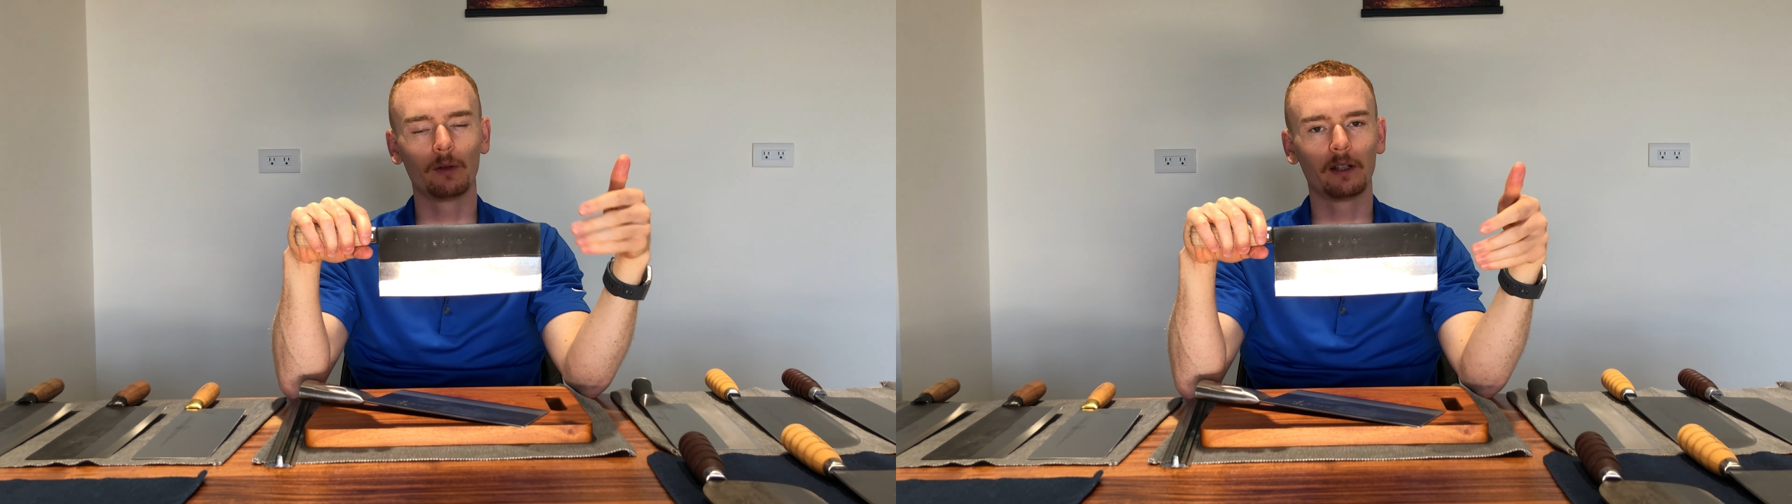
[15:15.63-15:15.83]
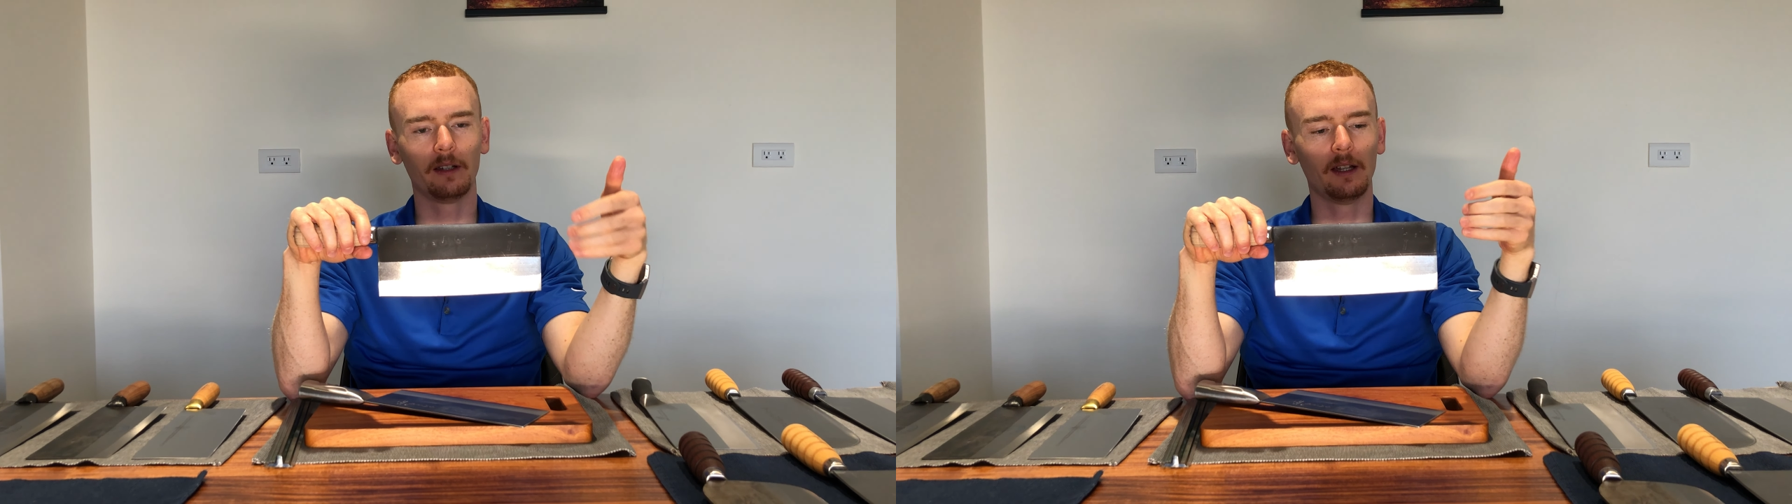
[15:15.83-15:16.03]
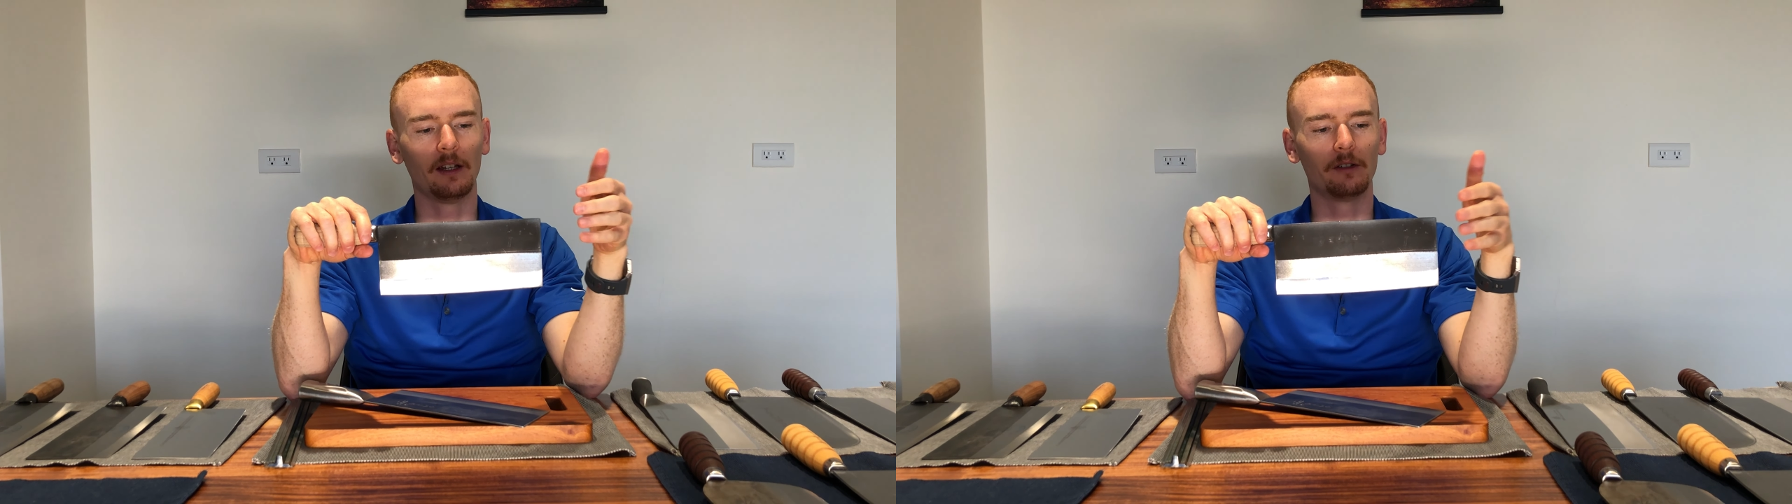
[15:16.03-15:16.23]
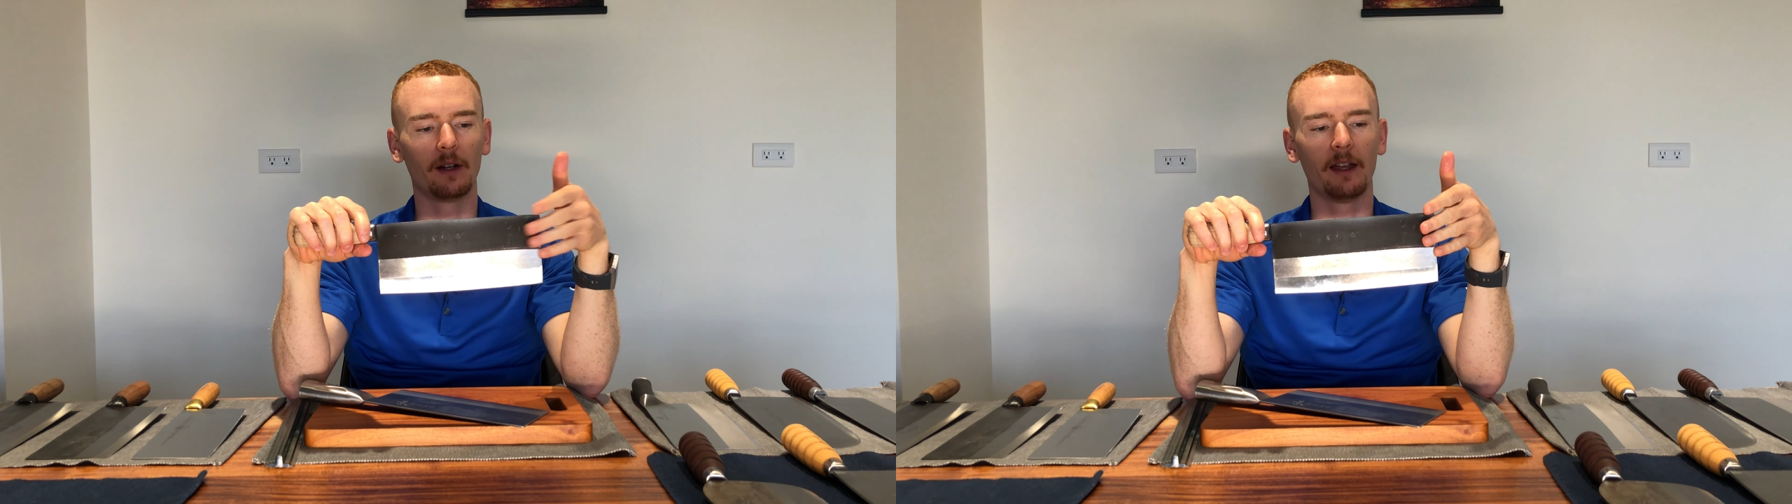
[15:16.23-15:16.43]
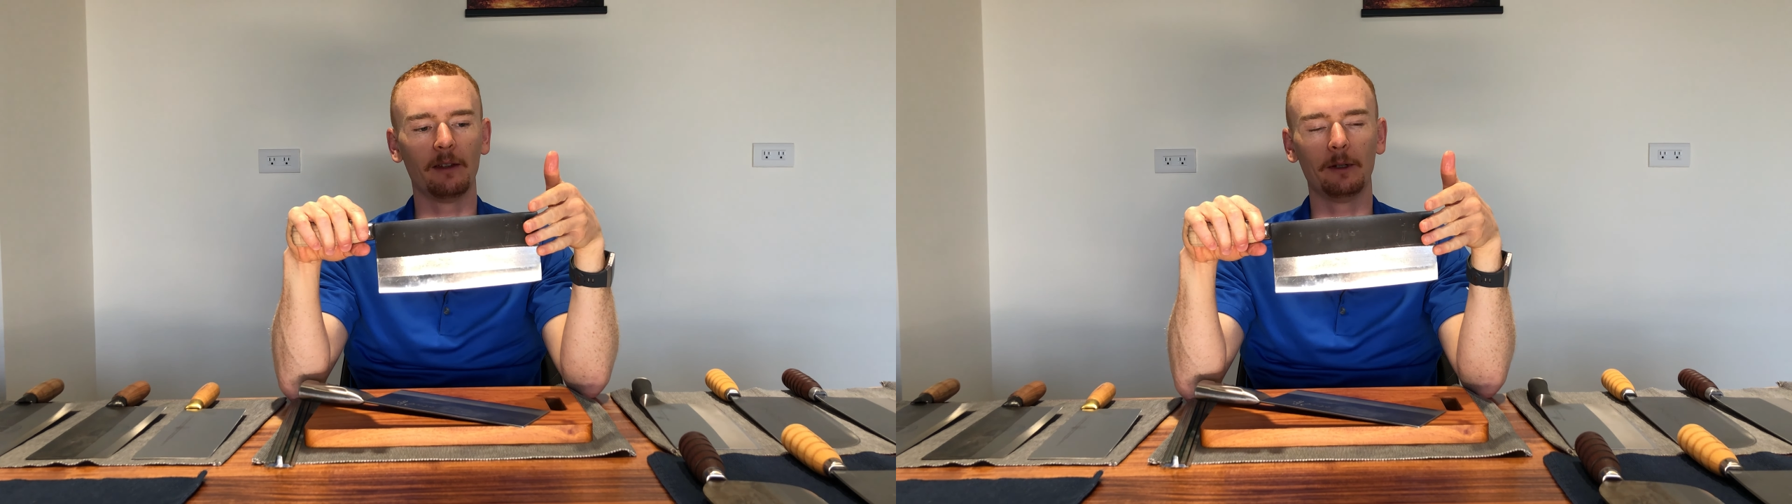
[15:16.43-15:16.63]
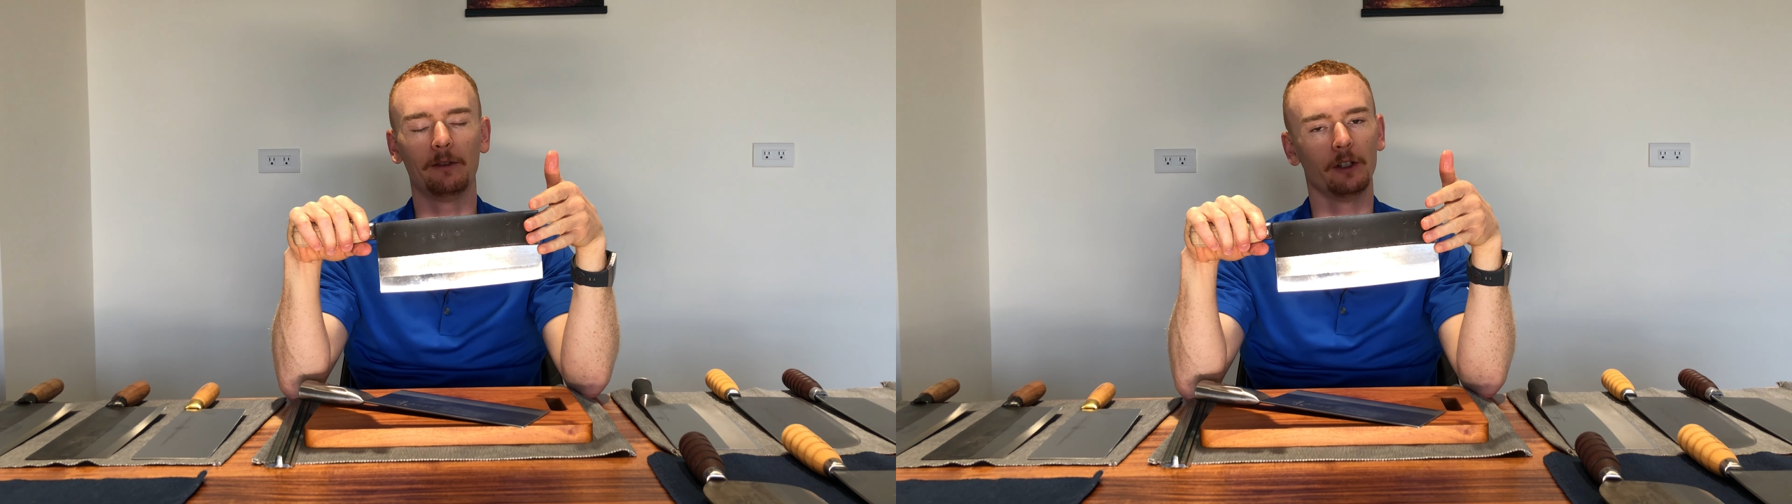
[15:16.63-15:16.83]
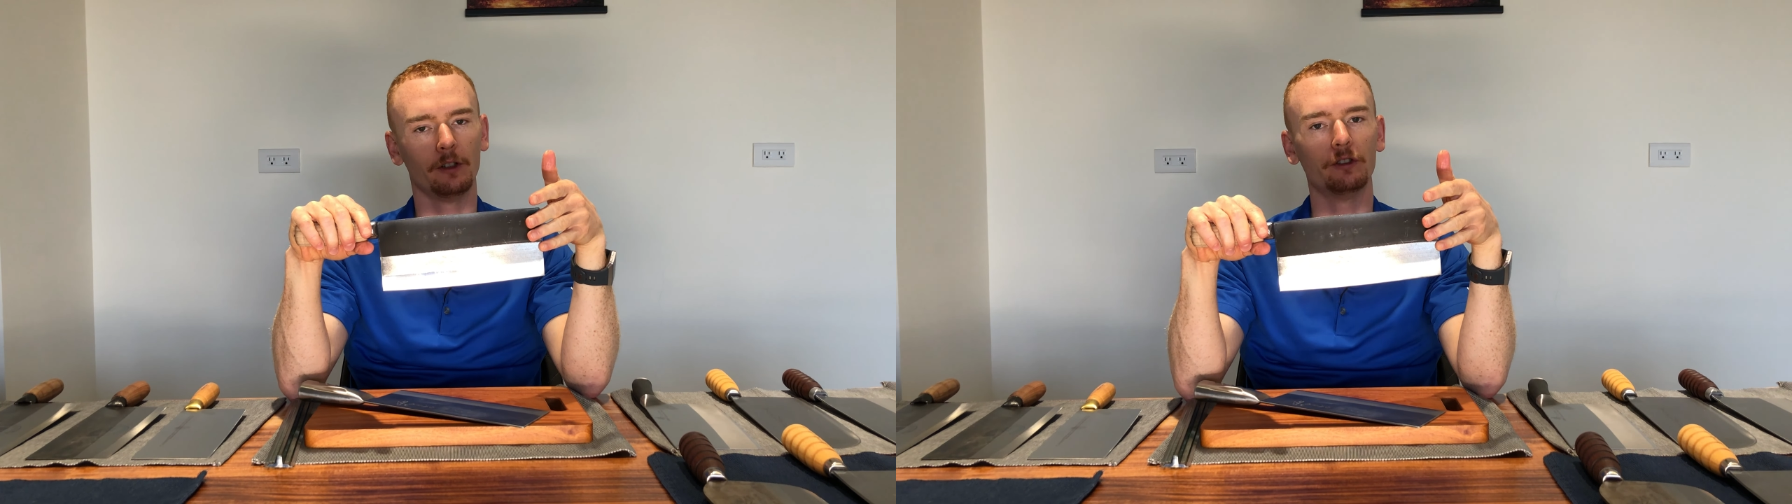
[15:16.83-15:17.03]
quickly and dry them if you're